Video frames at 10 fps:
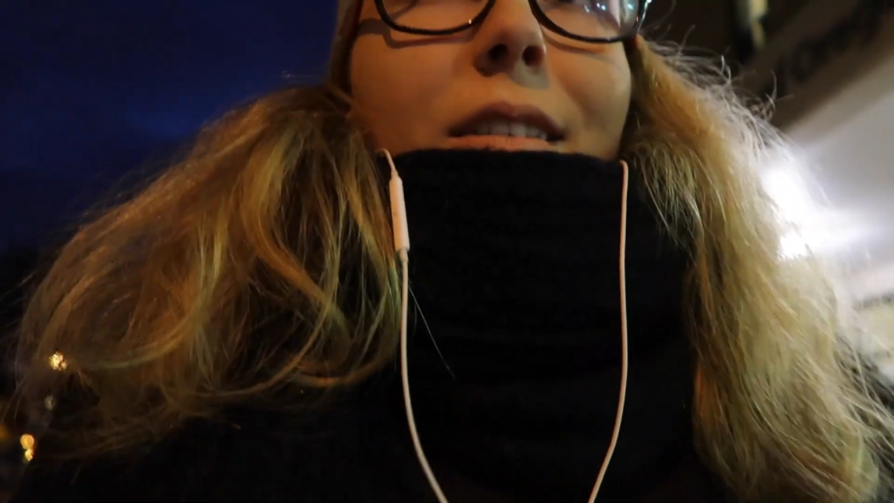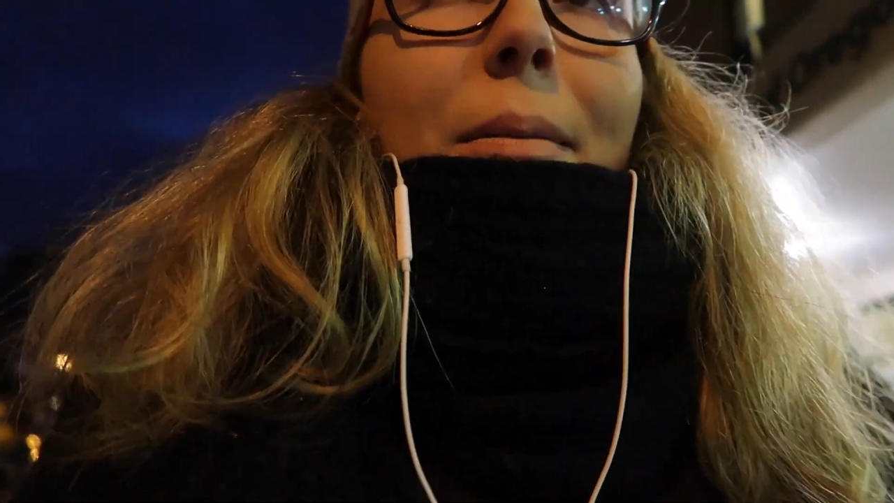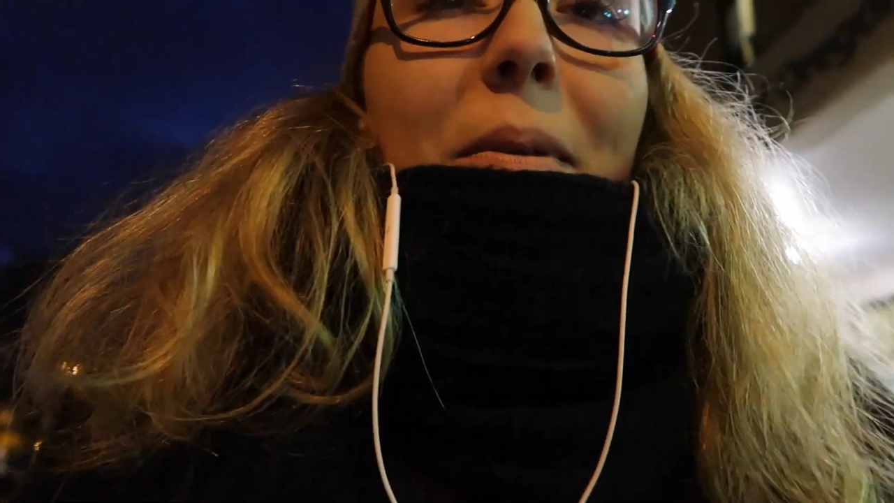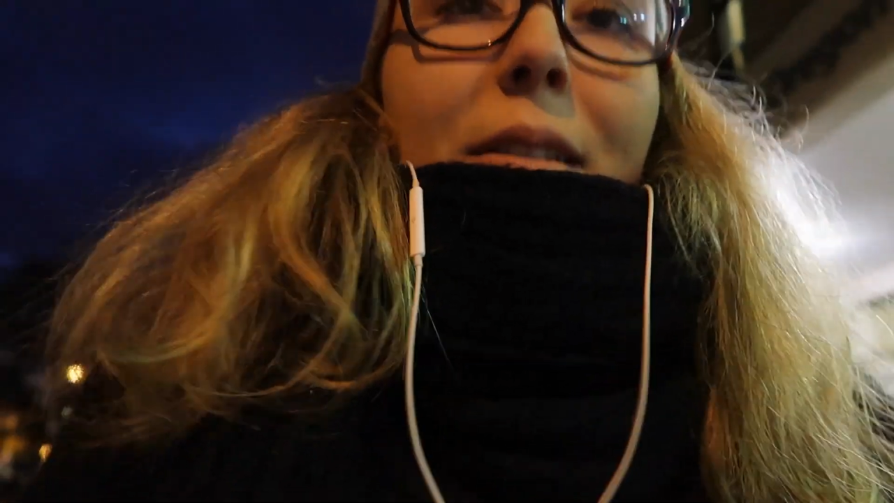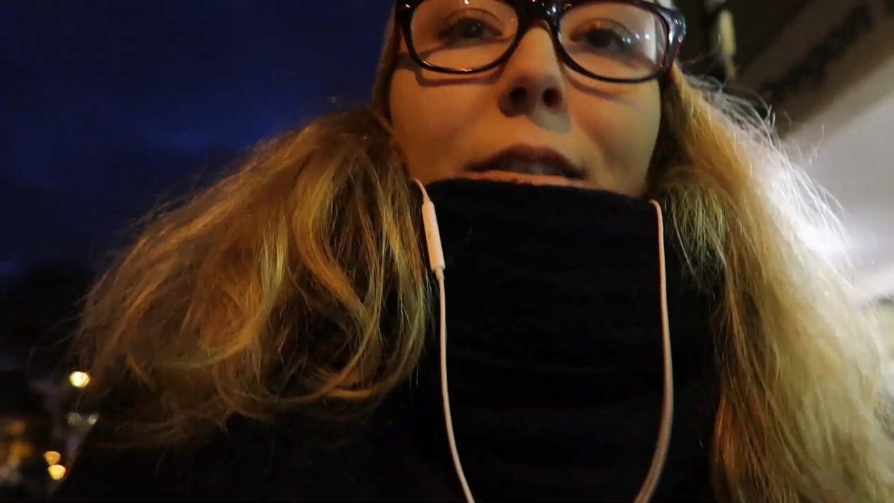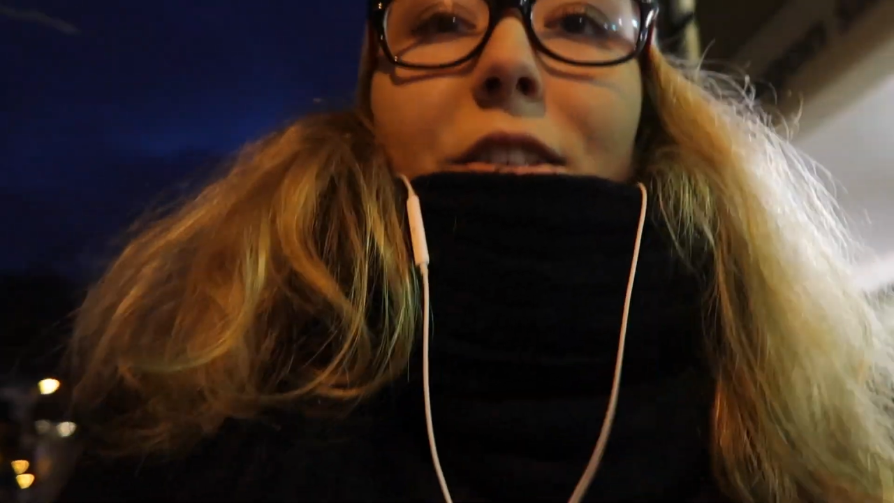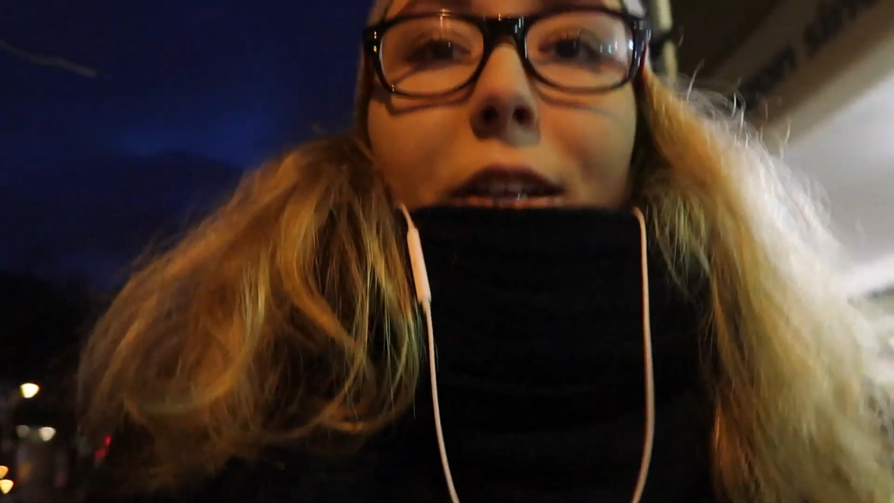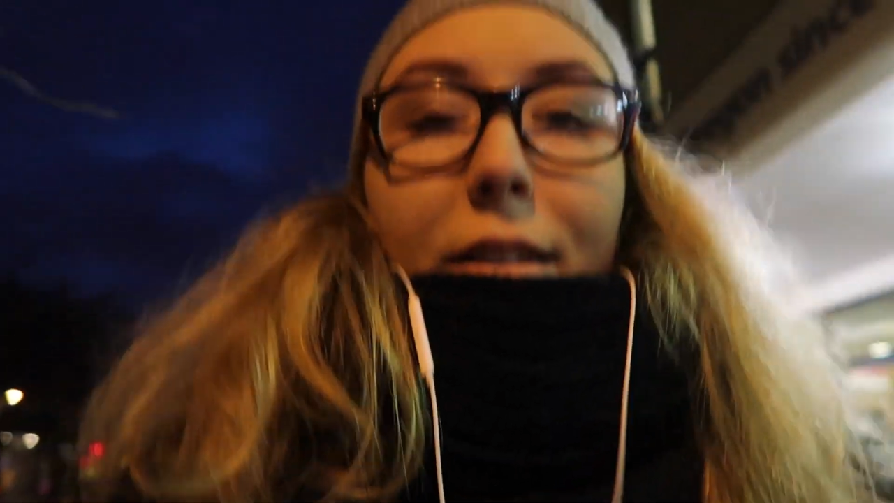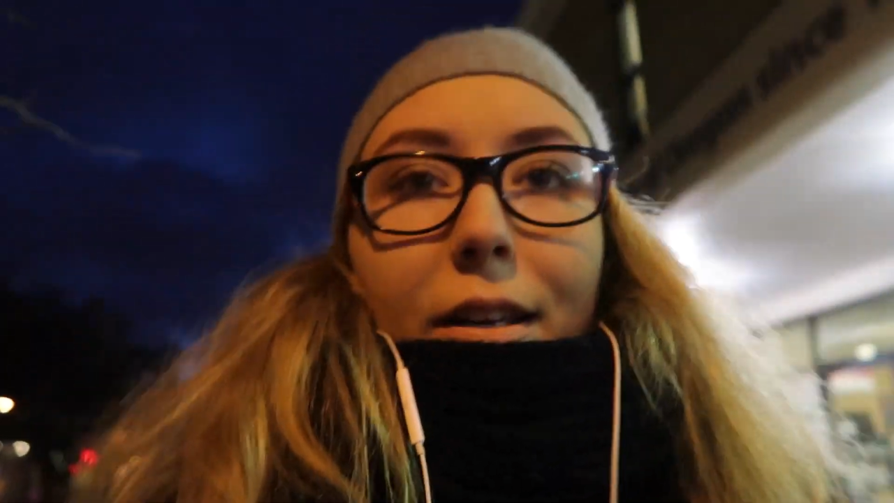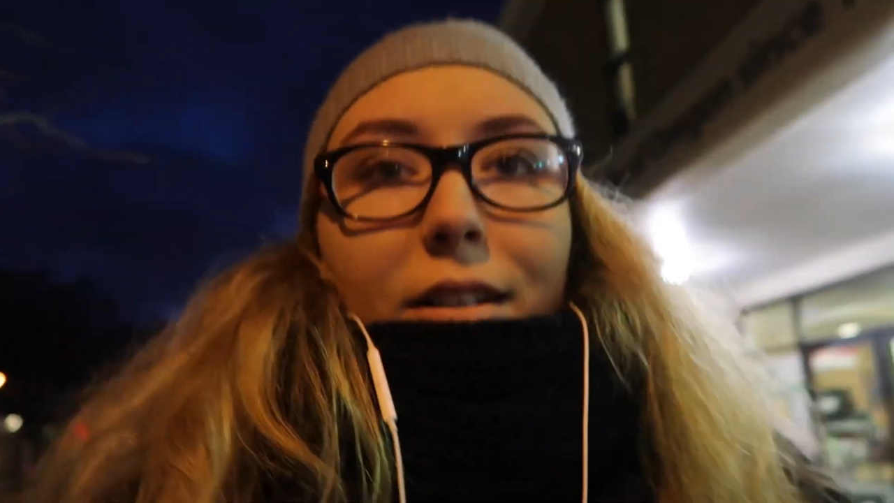because I'm a
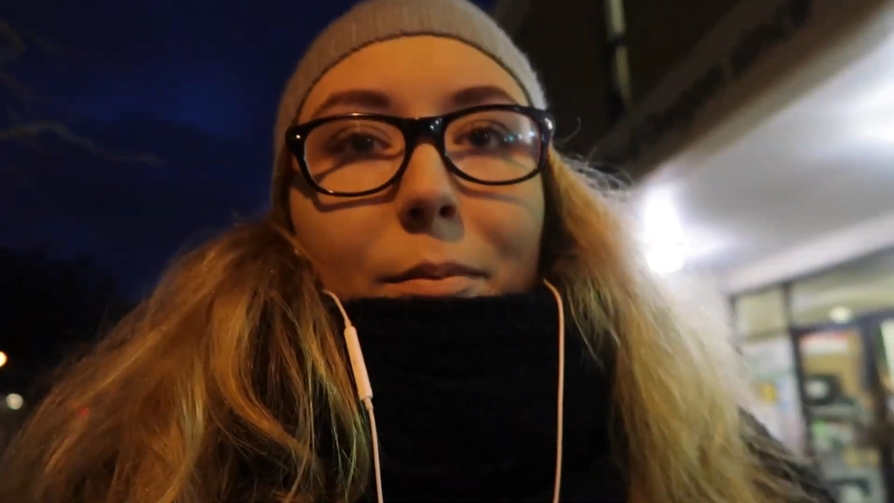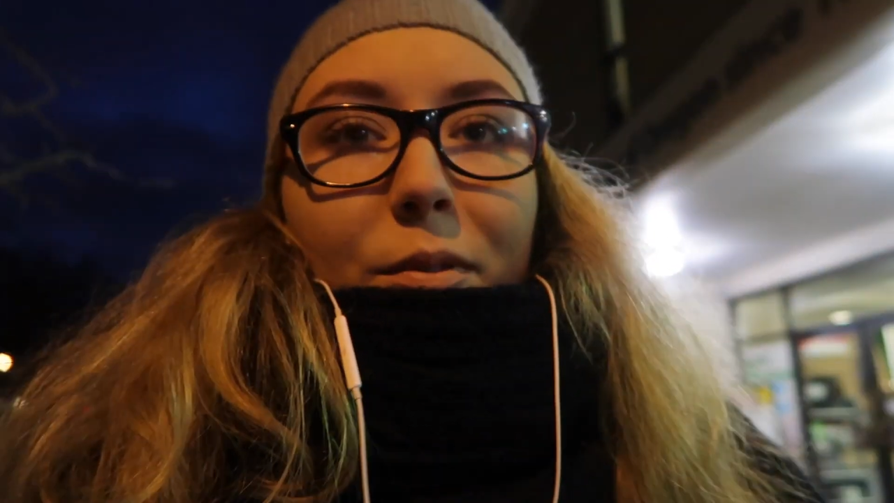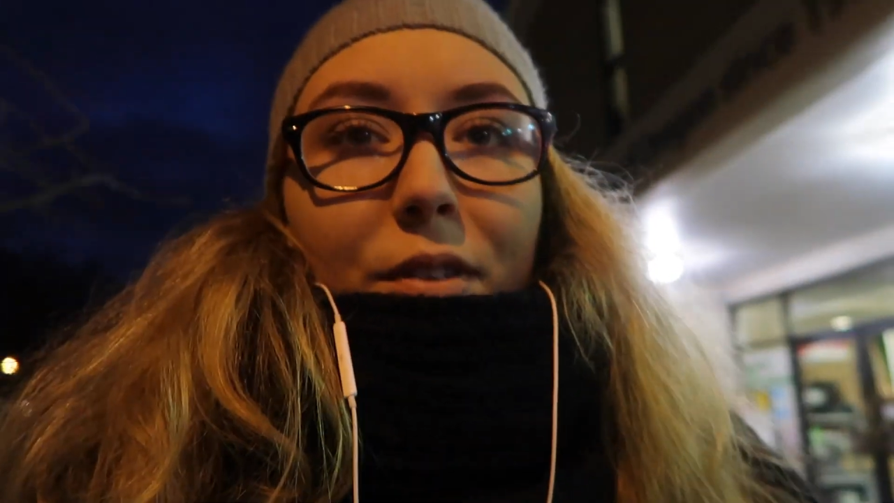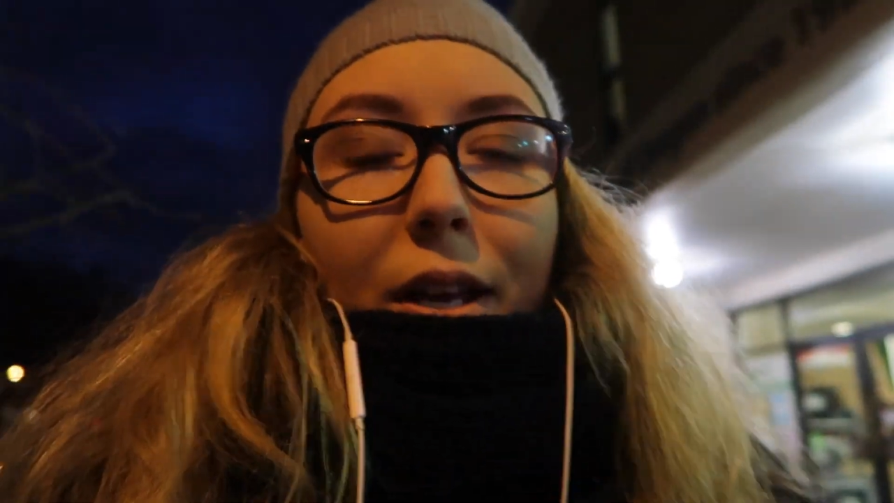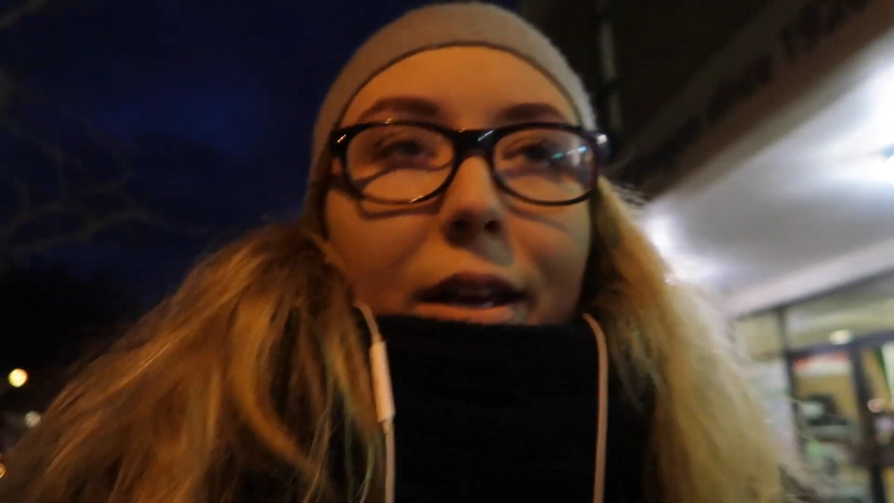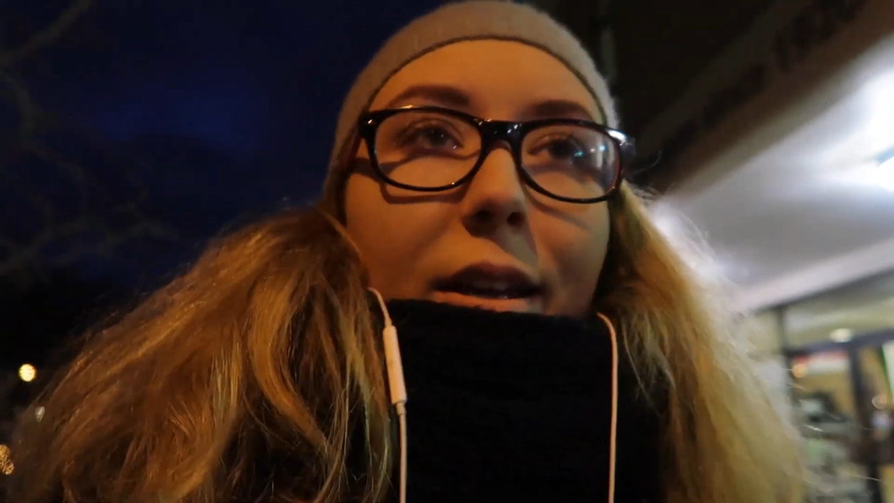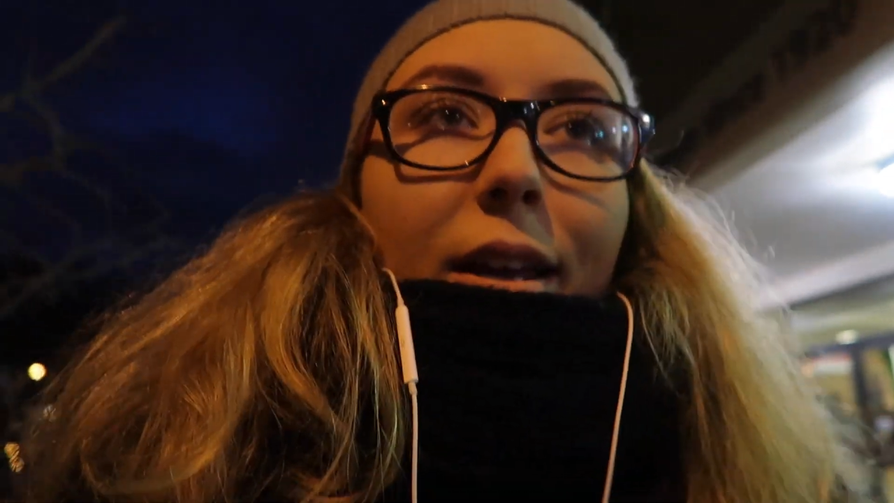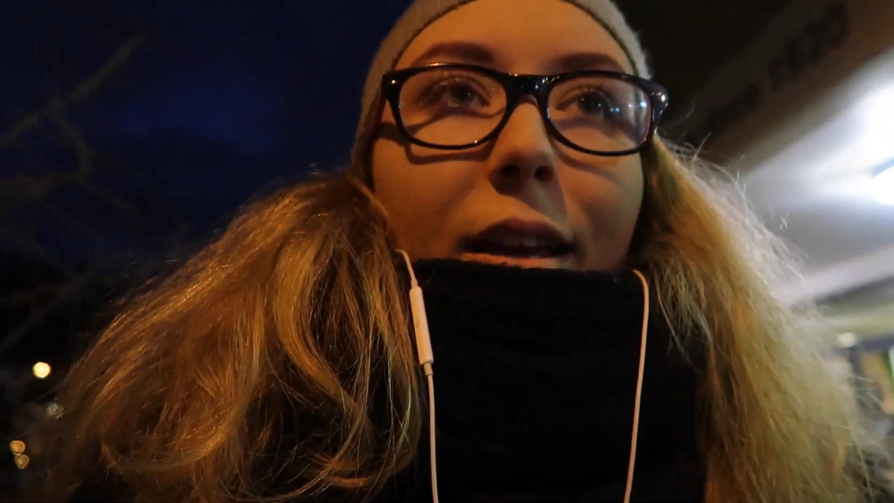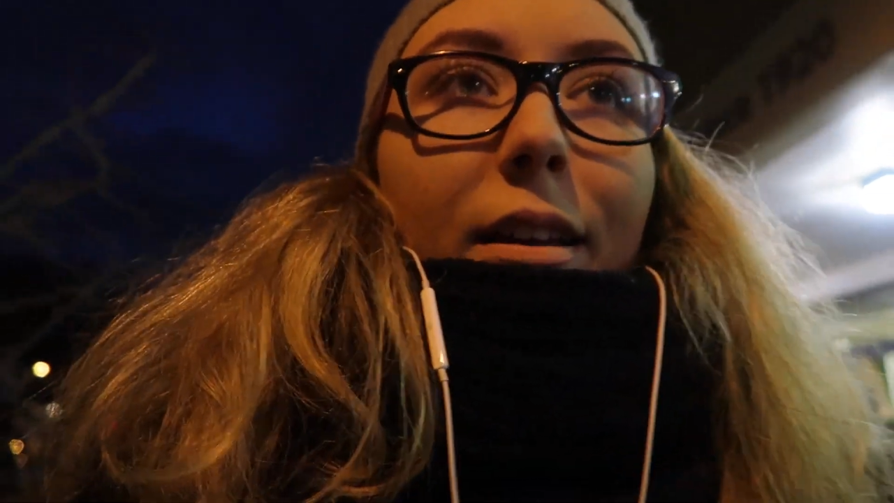DJ at KWBA,